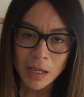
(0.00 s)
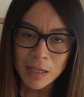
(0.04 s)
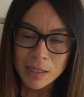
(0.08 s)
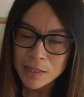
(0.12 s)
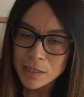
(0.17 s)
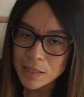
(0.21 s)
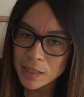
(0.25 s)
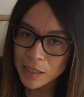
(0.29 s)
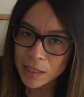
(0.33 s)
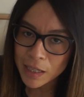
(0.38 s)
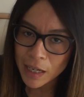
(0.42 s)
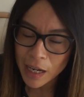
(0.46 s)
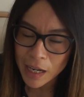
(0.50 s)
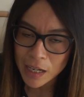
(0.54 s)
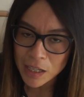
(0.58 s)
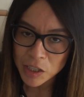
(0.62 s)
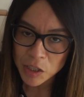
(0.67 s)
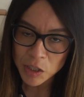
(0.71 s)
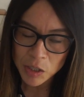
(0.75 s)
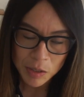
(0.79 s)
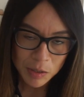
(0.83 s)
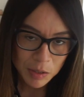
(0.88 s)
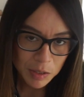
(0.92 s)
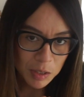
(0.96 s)

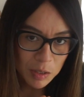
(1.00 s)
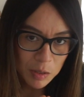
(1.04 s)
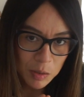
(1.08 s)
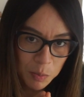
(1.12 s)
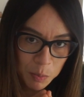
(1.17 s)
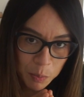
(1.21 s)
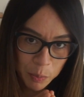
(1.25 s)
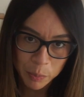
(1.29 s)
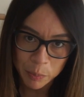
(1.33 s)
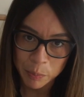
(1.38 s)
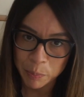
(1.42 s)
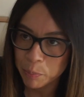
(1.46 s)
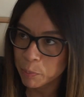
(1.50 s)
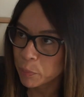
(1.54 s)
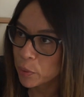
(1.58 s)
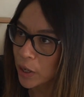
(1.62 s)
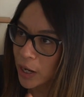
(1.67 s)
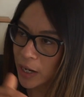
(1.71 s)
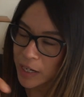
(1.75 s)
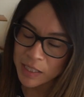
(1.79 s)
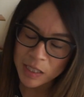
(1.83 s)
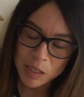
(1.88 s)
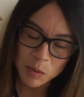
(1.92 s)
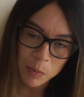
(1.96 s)
Zcash
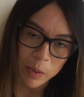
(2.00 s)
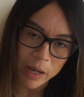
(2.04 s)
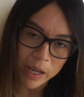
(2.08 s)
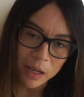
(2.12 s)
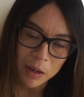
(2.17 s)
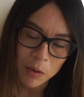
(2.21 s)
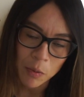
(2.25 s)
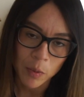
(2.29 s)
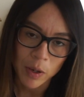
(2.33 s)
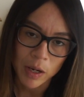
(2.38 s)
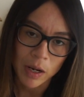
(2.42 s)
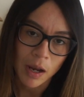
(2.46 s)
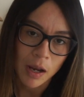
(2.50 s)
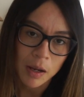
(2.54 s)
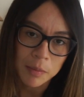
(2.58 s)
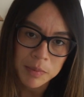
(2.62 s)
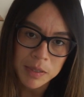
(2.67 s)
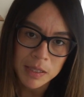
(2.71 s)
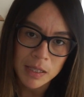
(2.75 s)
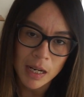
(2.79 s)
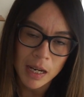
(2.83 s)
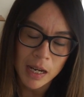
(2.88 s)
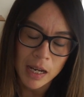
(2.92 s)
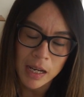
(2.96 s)
price spike went up
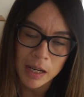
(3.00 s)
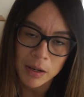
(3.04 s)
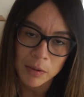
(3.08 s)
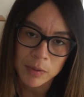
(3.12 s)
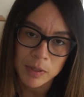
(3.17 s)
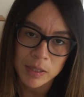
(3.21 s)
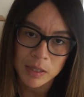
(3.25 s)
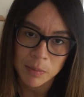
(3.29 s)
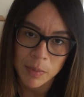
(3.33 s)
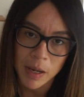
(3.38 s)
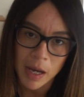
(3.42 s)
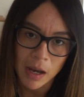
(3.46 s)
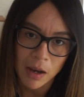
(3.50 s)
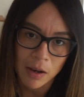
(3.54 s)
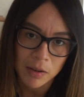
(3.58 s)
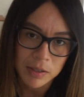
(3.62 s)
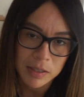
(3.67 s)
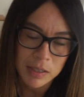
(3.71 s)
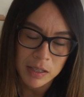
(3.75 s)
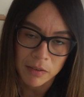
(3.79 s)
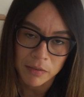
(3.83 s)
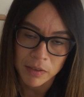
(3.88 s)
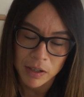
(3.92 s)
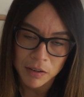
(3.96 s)
today. It was about
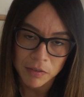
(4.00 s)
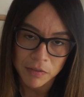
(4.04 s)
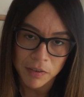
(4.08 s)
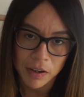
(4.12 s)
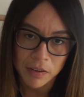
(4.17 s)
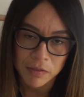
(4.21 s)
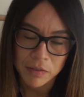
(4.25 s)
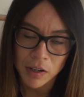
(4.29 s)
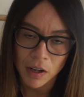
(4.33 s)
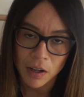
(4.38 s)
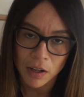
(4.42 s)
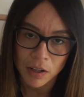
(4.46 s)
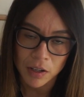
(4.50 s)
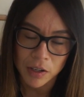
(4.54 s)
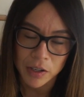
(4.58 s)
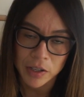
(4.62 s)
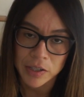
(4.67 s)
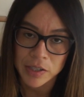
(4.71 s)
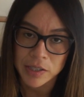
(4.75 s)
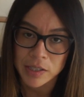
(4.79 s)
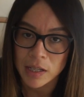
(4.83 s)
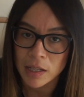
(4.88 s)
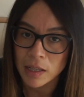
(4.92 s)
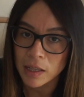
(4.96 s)

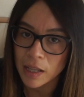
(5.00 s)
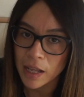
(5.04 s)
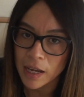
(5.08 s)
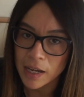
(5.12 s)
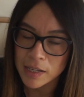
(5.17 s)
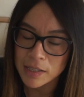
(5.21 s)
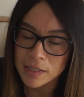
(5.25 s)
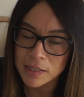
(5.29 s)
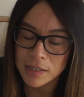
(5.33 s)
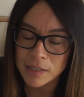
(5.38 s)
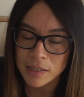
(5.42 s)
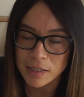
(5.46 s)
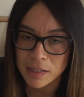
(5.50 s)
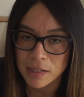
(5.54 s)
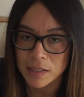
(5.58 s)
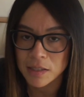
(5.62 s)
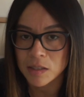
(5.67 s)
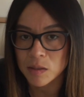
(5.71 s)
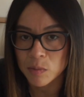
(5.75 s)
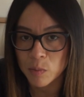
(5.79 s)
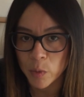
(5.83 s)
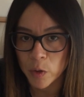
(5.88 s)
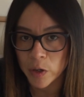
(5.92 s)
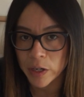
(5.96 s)
$75 less
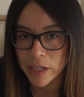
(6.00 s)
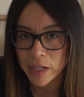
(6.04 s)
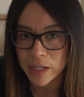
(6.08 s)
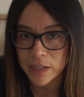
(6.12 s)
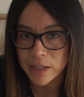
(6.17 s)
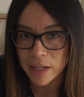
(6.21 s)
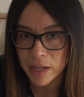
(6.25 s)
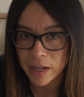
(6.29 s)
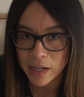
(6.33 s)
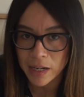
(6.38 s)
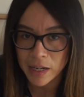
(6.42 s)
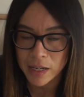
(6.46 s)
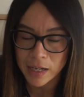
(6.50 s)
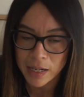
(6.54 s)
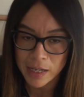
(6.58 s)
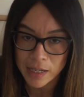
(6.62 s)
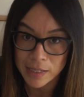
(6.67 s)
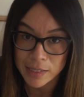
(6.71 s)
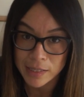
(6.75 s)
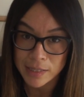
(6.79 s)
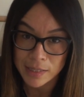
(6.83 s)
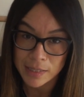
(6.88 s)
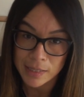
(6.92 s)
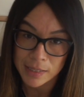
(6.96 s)
this morning than it
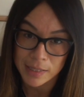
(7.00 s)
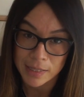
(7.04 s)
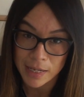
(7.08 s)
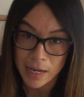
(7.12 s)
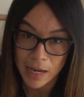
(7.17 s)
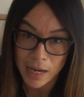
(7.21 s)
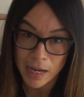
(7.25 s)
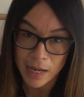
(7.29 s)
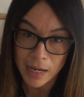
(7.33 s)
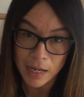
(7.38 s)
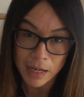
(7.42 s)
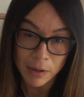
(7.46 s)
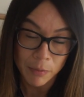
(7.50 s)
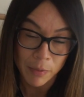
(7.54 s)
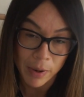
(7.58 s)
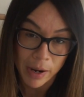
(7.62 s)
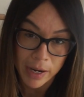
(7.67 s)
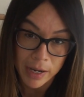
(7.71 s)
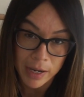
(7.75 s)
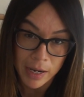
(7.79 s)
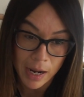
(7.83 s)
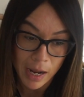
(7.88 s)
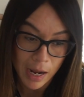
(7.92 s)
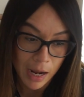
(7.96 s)
is today,
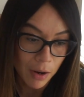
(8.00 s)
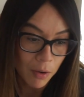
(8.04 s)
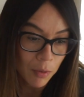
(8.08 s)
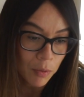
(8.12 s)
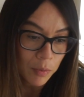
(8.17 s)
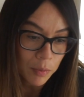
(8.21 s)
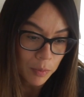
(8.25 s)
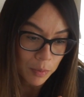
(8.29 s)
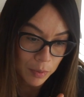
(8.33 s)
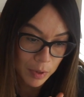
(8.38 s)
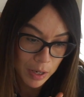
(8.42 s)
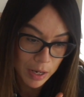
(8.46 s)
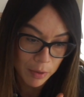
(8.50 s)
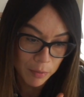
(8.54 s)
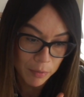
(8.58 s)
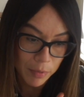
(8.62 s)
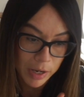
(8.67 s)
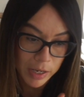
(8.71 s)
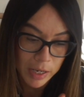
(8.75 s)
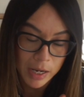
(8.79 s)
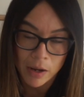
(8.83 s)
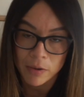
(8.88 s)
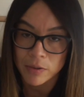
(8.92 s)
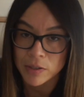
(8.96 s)
right now. And
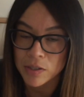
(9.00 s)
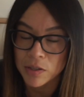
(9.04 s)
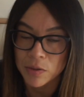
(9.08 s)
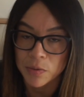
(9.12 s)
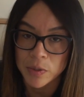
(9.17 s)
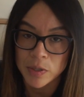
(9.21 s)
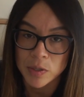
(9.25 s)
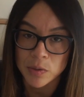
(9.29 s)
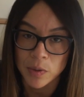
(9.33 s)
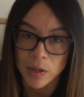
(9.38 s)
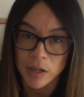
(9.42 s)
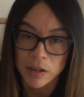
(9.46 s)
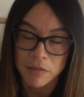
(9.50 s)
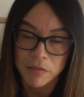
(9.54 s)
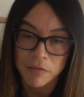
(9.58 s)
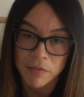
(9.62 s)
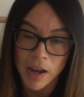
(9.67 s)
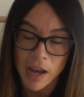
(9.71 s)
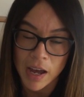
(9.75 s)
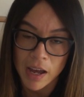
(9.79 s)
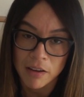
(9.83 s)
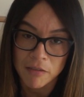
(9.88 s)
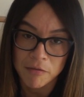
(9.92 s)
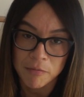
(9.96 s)
right now it's
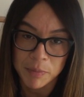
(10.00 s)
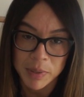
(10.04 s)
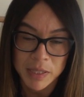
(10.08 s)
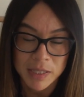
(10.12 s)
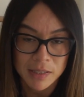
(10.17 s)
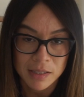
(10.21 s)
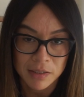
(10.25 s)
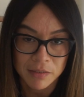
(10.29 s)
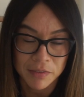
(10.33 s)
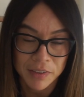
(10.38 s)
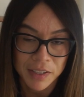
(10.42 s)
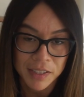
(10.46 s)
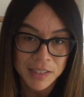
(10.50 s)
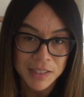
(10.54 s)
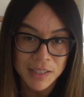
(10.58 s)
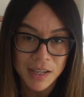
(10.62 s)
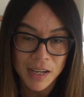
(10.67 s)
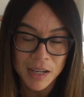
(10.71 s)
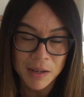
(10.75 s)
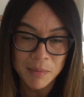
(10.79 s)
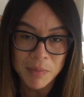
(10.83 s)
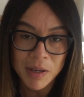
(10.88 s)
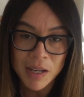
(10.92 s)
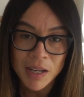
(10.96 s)
3:25 Pacific
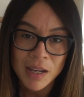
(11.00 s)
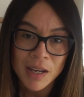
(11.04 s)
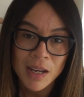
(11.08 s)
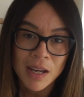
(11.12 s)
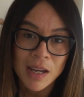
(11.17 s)
time.